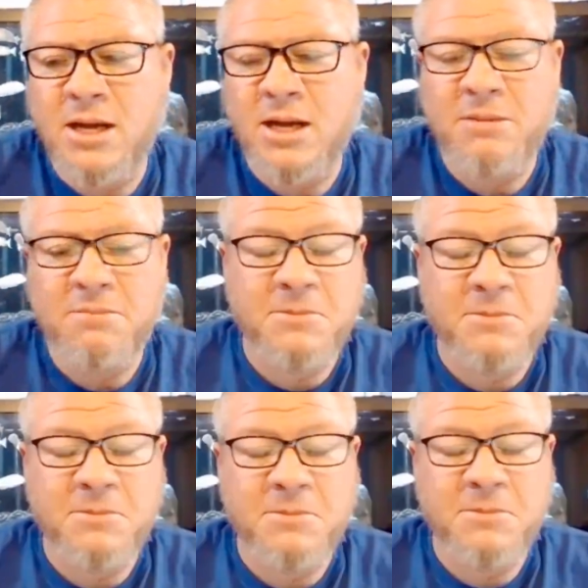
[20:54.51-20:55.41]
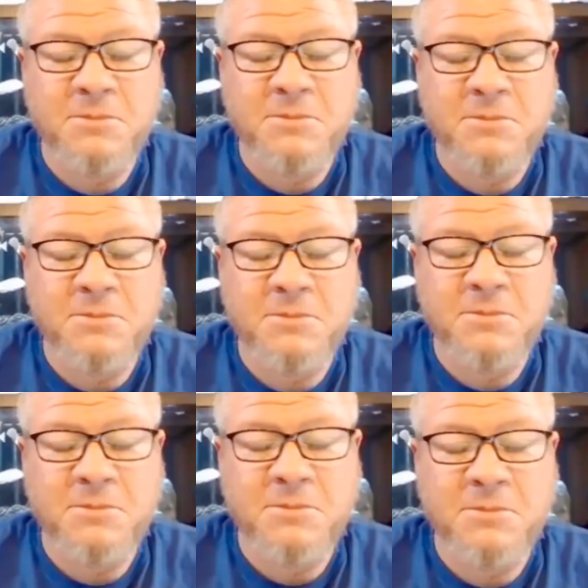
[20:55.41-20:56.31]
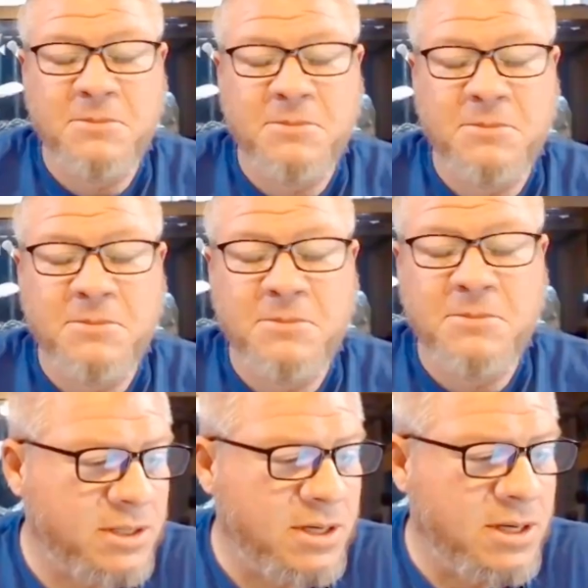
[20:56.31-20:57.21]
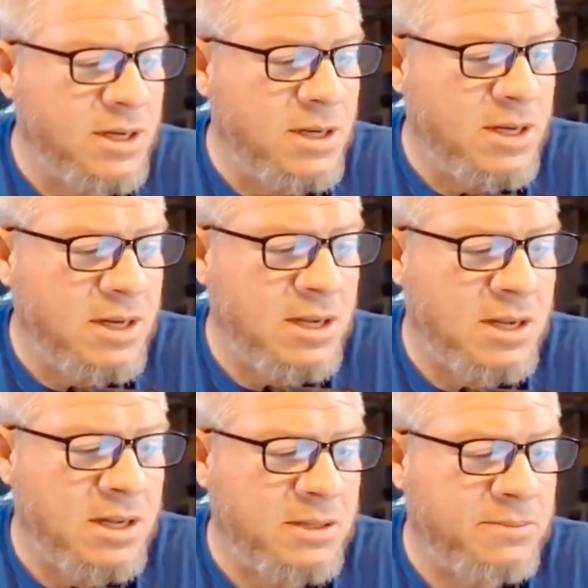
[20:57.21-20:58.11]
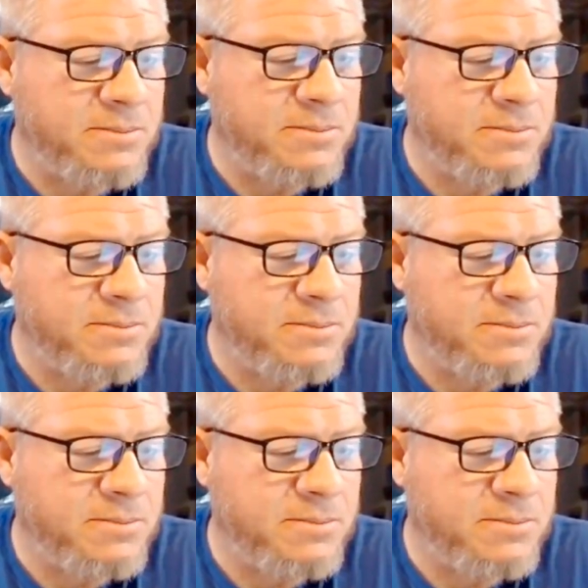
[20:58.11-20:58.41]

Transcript: um, excessive uh, phosphorus, um,